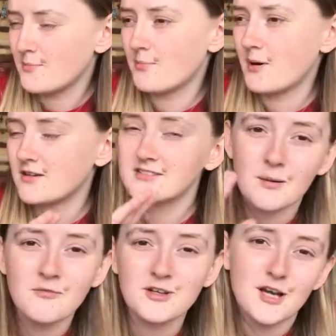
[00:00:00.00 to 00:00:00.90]
but some
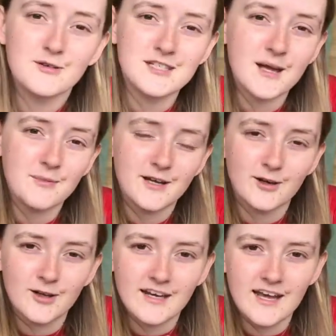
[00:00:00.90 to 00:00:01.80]
videos take me a
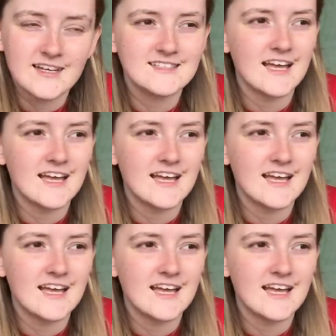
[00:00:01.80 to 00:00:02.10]
lot less,